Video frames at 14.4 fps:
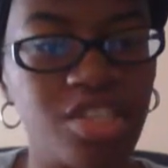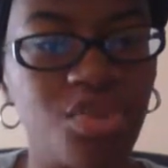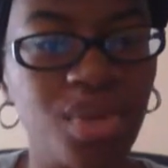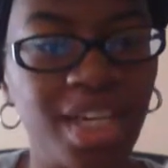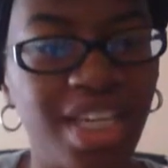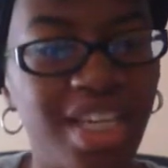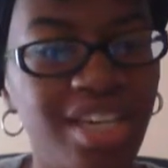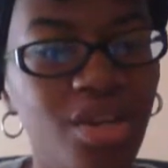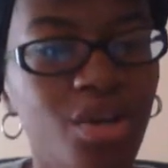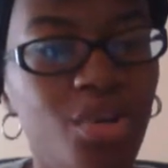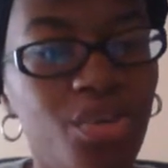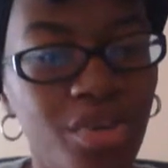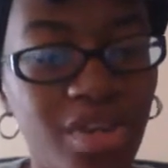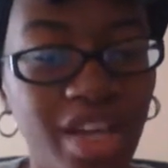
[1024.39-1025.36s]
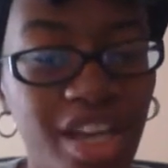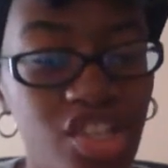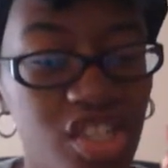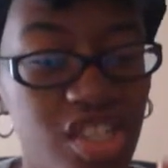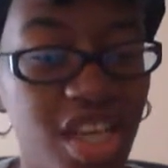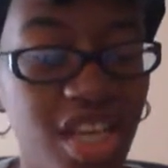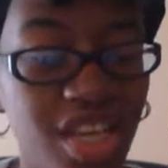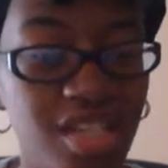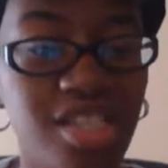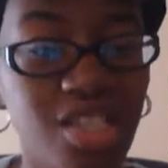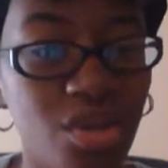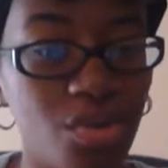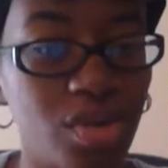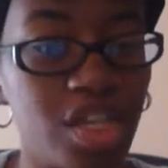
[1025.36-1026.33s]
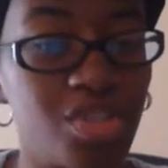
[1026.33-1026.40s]
So when they get older, they actually take it
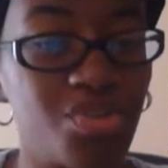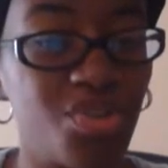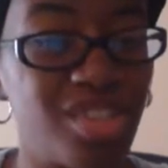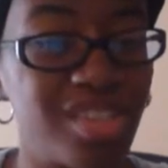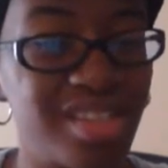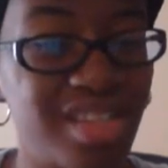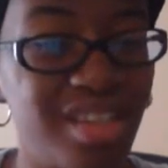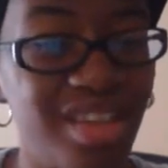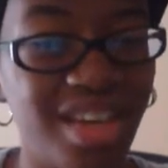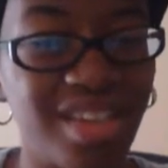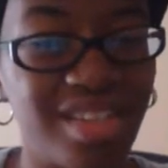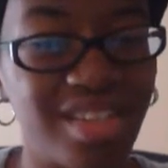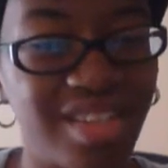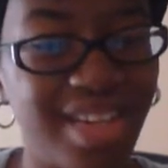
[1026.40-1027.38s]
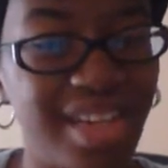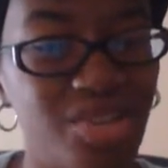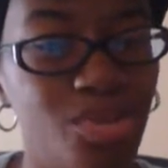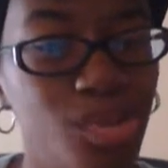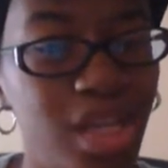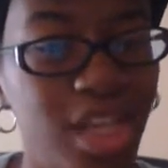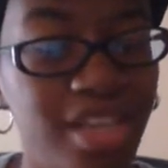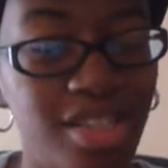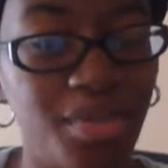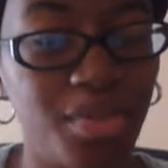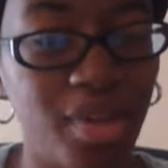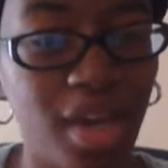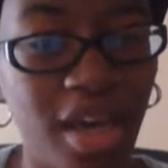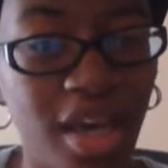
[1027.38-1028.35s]
serious, which is good because it's not too late to put